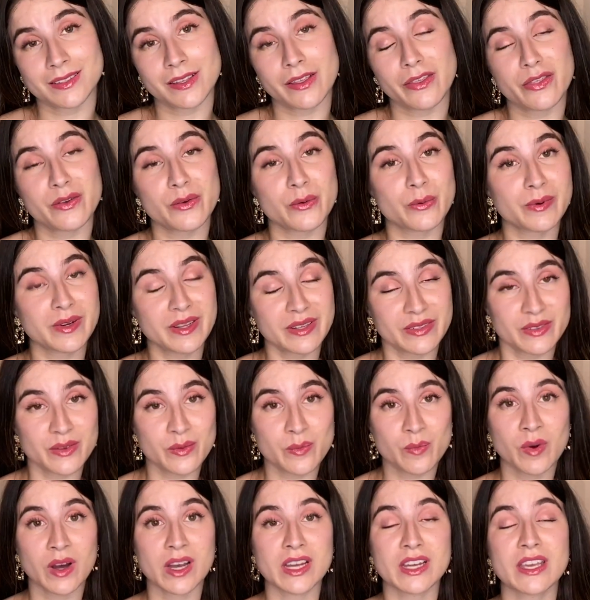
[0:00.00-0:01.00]
the reason
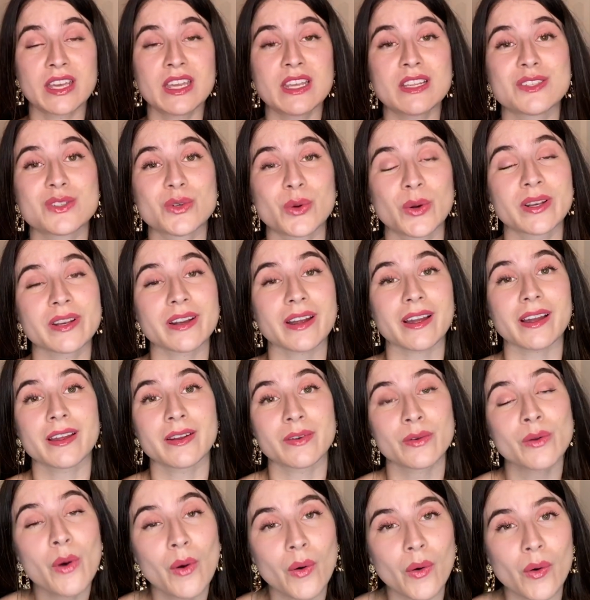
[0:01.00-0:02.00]
why he joined
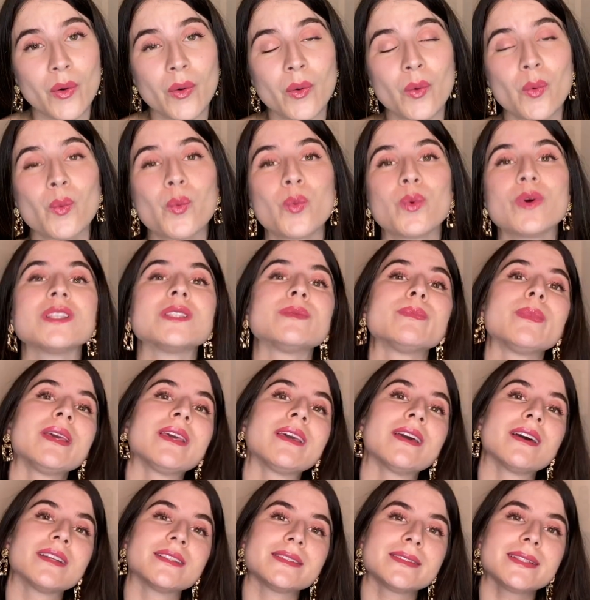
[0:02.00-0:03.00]
Renault was
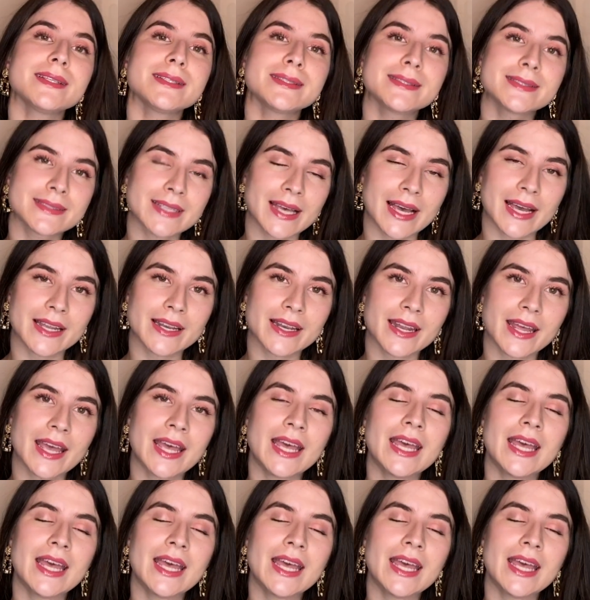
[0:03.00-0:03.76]
because he said